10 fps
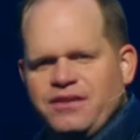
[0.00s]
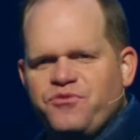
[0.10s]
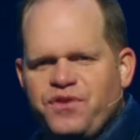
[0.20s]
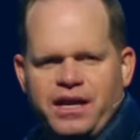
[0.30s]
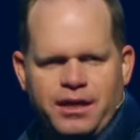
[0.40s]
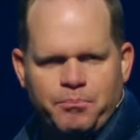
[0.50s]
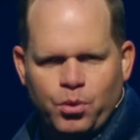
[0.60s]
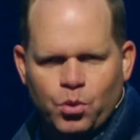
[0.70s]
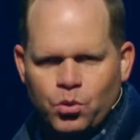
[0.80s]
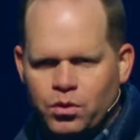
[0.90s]
infinity
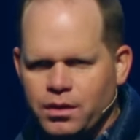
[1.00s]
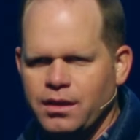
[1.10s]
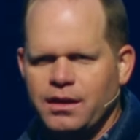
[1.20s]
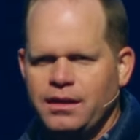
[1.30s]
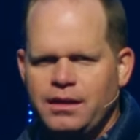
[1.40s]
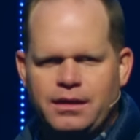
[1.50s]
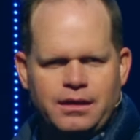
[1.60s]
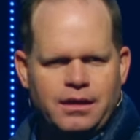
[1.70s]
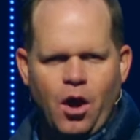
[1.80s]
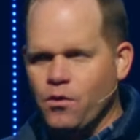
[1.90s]
pool
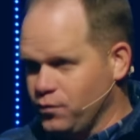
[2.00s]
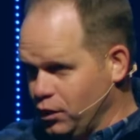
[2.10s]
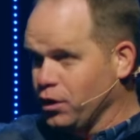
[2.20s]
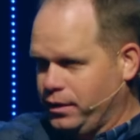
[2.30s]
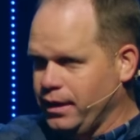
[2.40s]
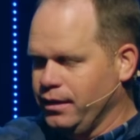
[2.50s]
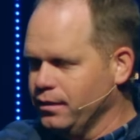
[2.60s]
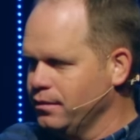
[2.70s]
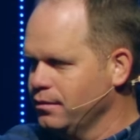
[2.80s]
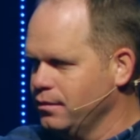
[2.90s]

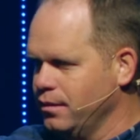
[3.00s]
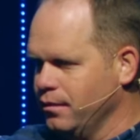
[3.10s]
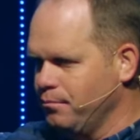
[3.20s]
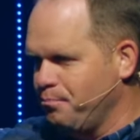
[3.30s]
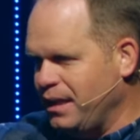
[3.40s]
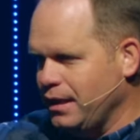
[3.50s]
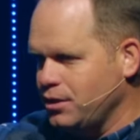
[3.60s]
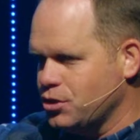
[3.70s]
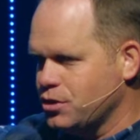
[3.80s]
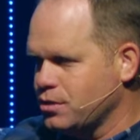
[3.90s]
overlooking the
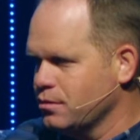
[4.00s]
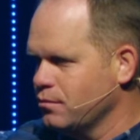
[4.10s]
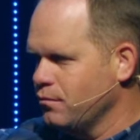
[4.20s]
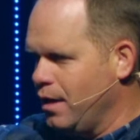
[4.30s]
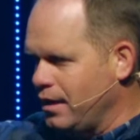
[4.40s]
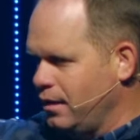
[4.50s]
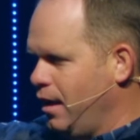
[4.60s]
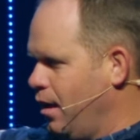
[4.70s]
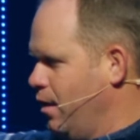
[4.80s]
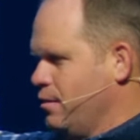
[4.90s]
beach right
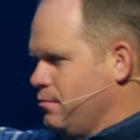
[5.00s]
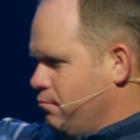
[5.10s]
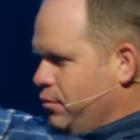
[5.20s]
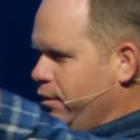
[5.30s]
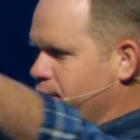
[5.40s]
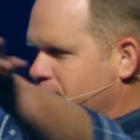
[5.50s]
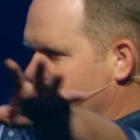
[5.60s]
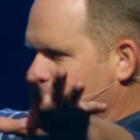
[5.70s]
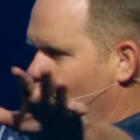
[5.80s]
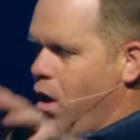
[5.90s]
there,
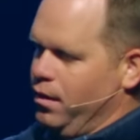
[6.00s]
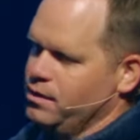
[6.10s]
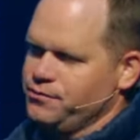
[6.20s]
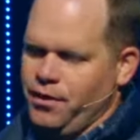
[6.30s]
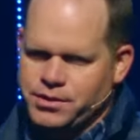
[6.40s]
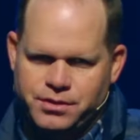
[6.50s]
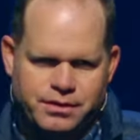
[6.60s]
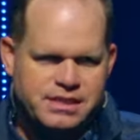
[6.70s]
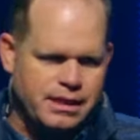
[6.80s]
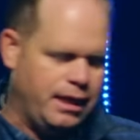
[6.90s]
seeing water as far as you
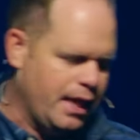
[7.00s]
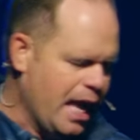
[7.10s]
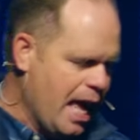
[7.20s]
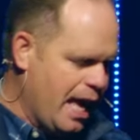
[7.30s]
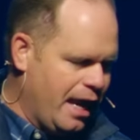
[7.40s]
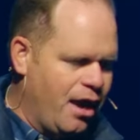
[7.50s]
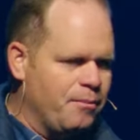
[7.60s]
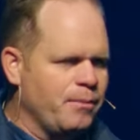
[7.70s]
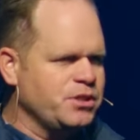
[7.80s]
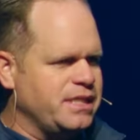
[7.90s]
could see. And I
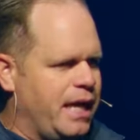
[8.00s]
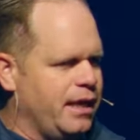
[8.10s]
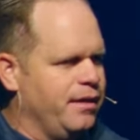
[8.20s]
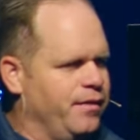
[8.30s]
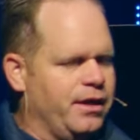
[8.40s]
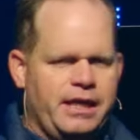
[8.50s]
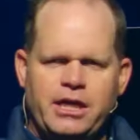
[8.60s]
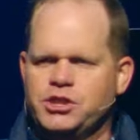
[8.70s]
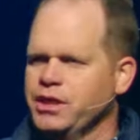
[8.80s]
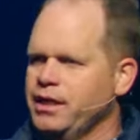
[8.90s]
remember standing in their
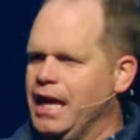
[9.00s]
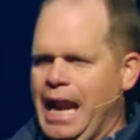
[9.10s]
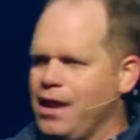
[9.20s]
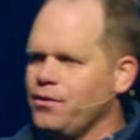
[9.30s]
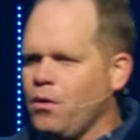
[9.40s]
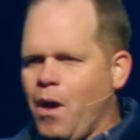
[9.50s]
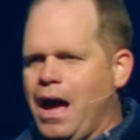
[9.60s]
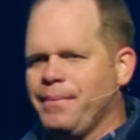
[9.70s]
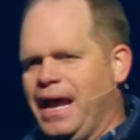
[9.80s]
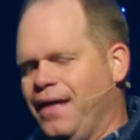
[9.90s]
kitchen, and I don't know
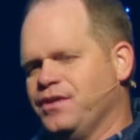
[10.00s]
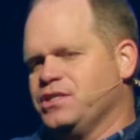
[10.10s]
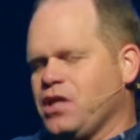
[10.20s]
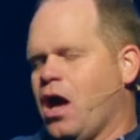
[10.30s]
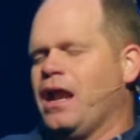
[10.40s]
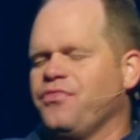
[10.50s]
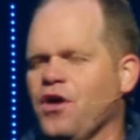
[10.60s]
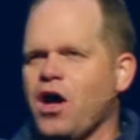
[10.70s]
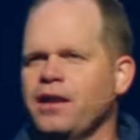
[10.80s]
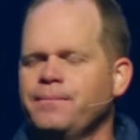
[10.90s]
why, but I had this thought. I
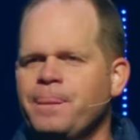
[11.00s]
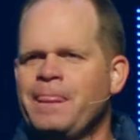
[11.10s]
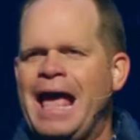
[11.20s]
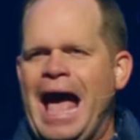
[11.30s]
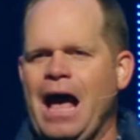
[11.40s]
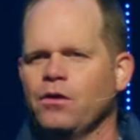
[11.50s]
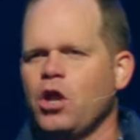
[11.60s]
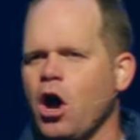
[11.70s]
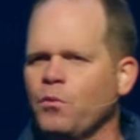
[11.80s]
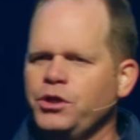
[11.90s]
thought, how
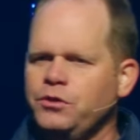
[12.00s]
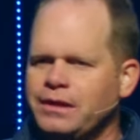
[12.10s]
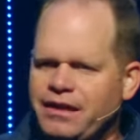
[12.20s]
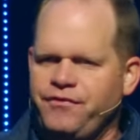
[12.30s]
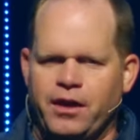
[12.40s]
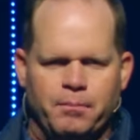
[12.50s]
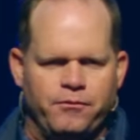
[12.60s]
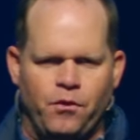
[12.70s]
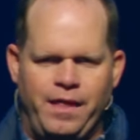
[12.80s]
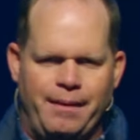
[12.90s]
long would you live here
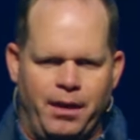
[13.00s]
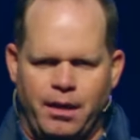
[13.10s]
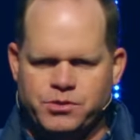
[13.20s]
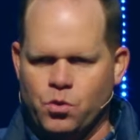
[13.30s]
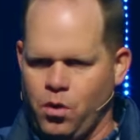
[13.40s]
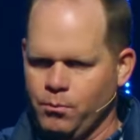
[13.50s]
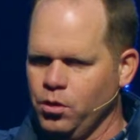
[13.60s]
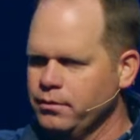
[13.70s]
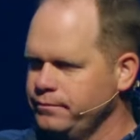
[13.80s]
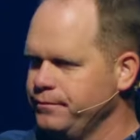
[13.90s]
before that becomes
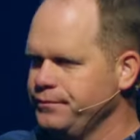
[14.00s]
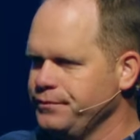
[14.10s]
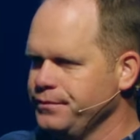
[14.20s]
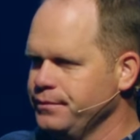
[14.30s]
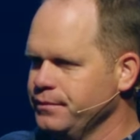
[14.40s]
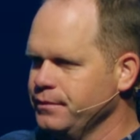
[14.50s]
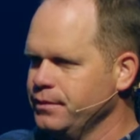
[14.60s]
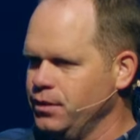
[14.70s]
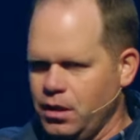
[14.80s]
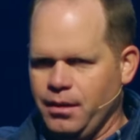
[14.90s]
normal?
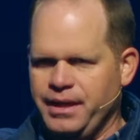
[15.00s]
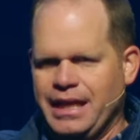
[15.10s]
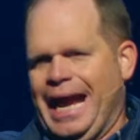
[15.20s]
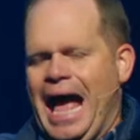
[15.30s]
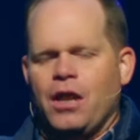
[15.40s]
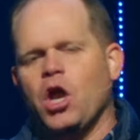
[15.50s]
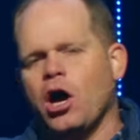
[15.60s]
You know what I mean? Like, how